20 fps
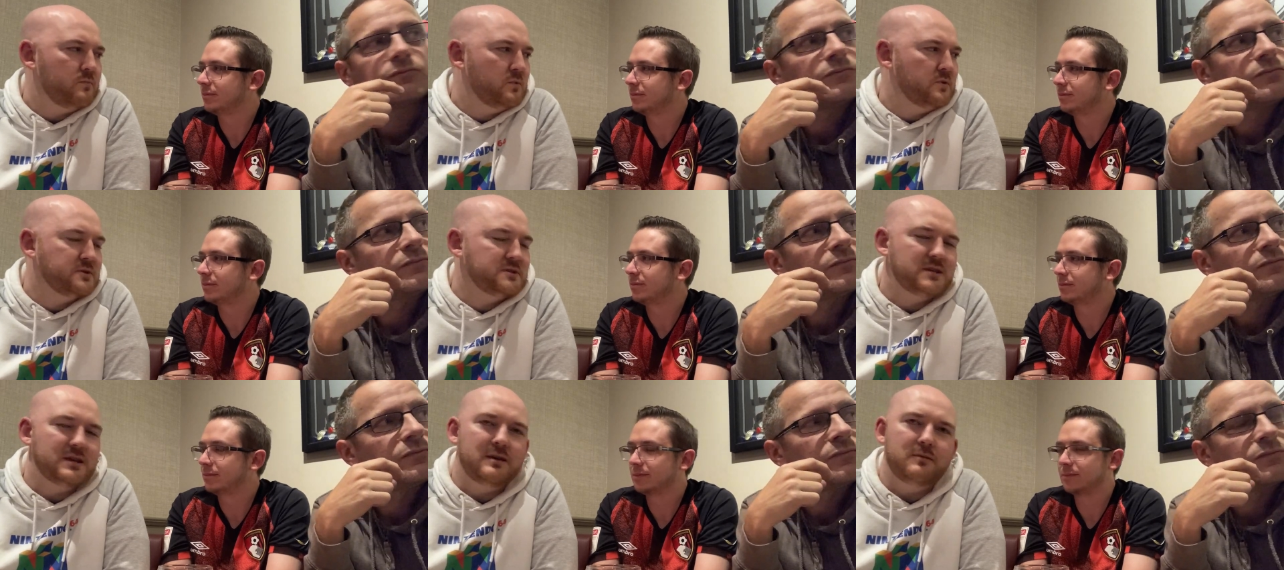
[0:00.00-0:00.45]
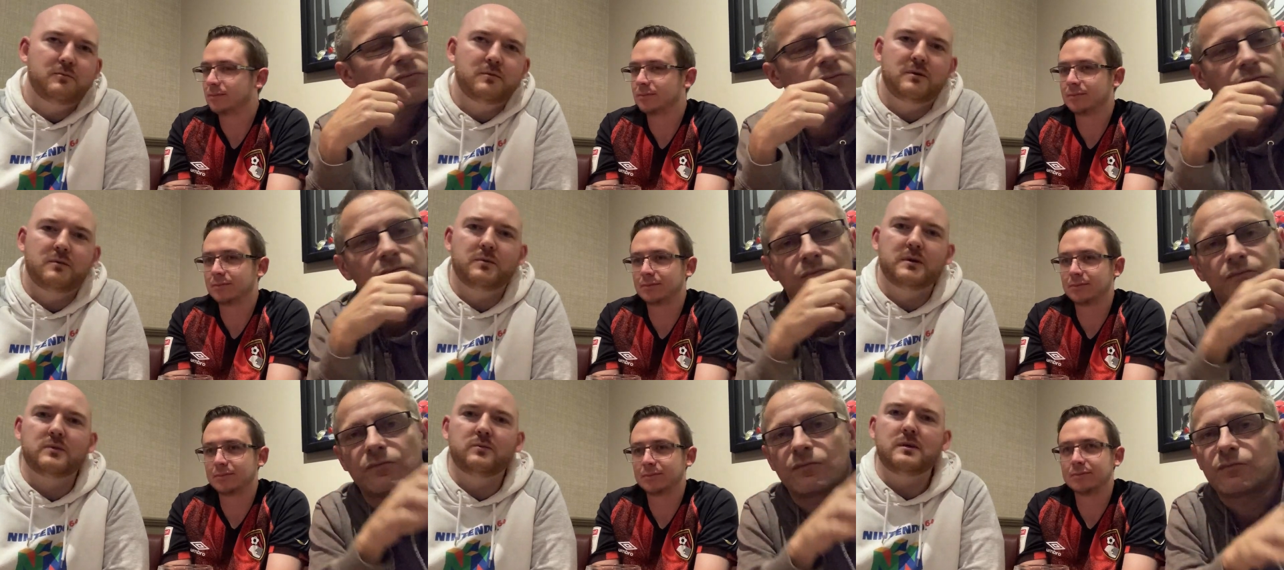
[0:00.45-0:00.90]
Speaker 1: we'll see
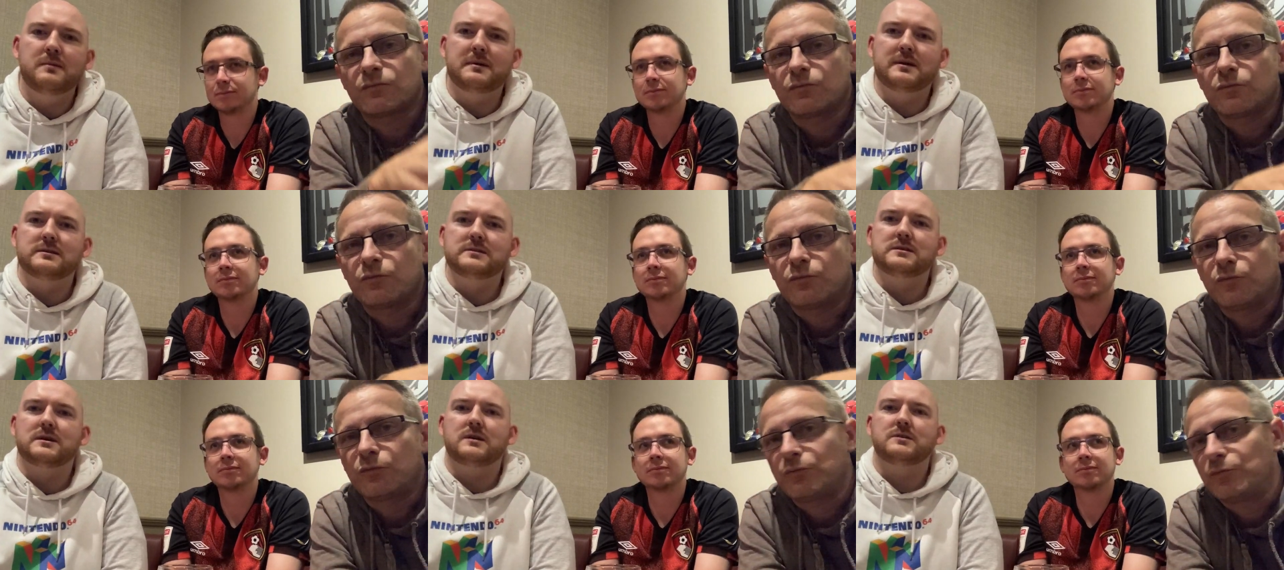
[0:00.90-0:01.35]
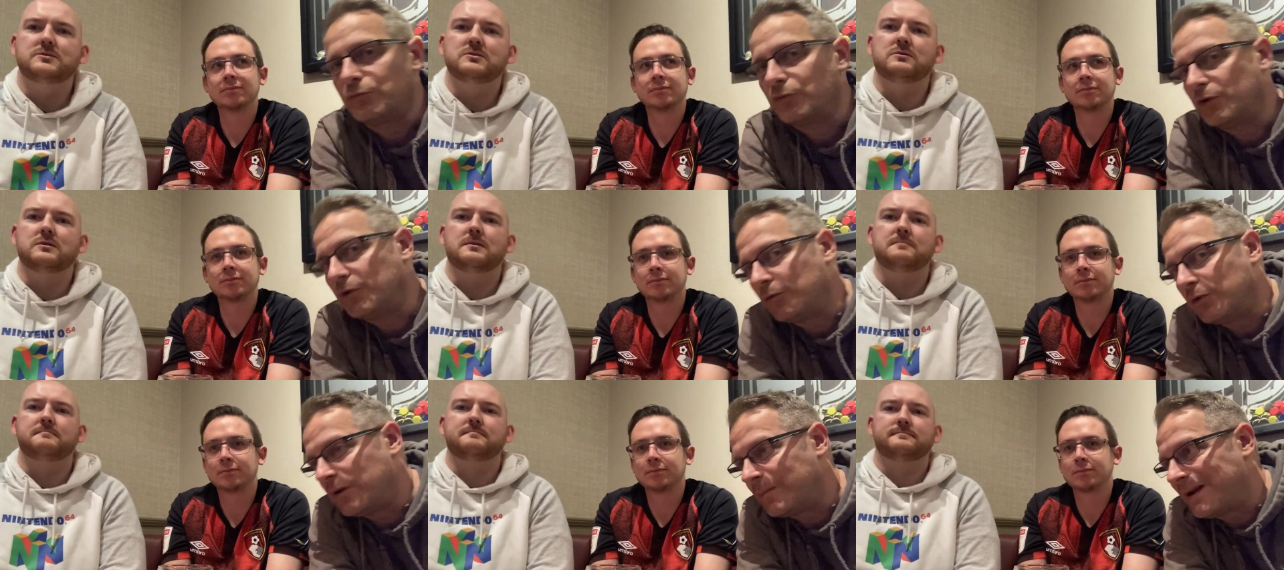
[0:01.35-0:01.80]
wh whether we man starts
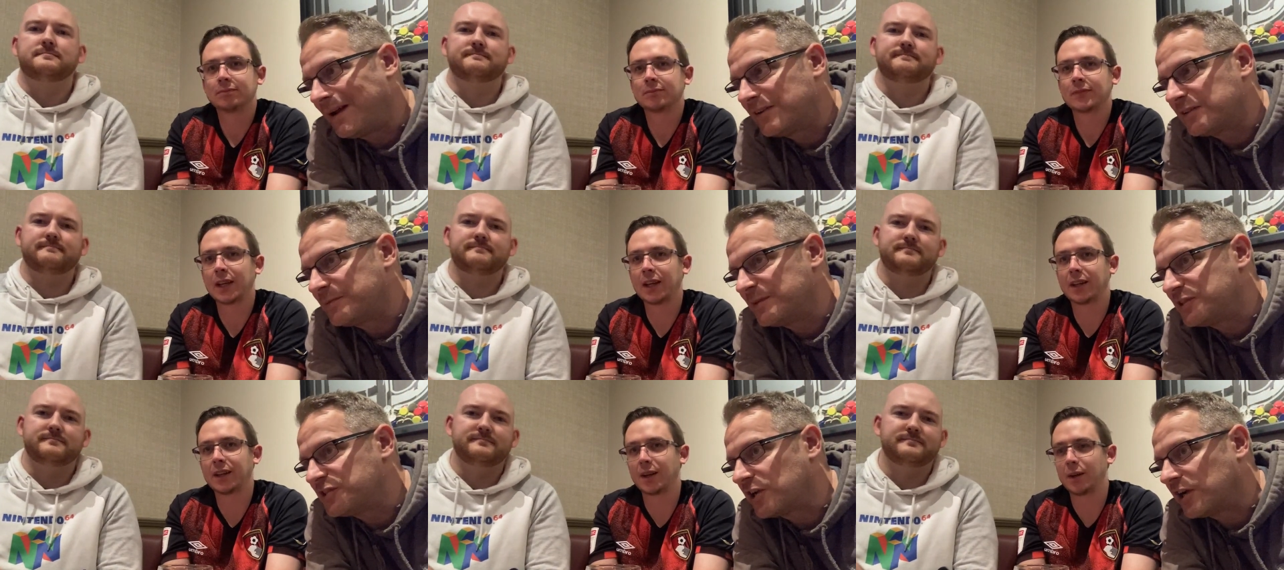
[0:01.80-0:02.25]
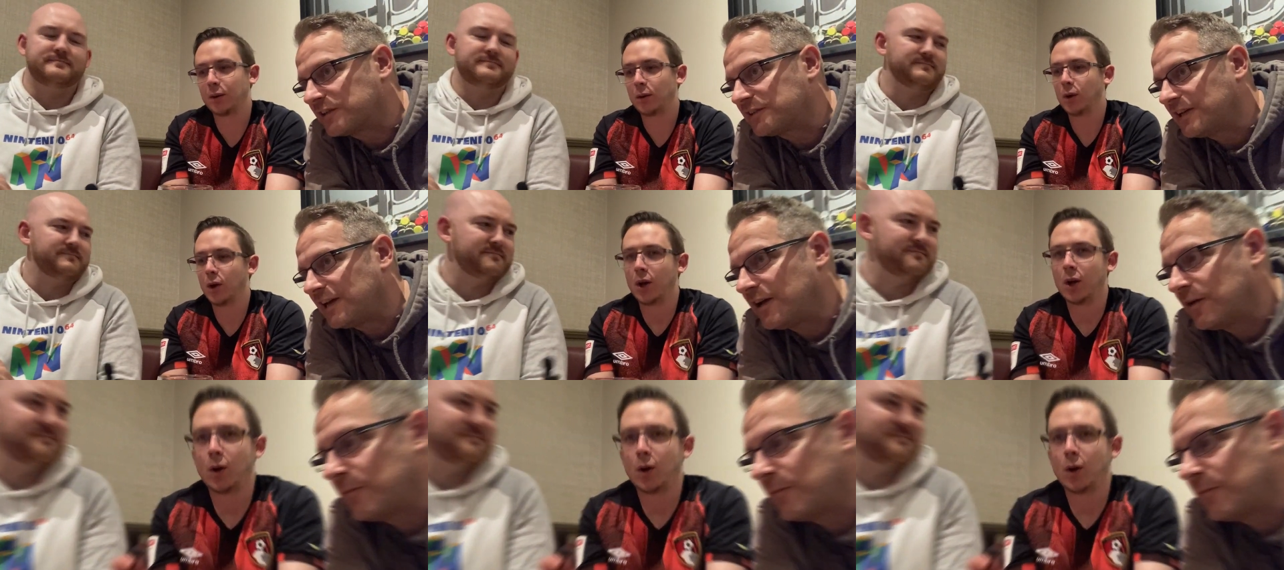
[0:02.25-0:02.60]
or not.
Speaker 2: We're about to be chucked out.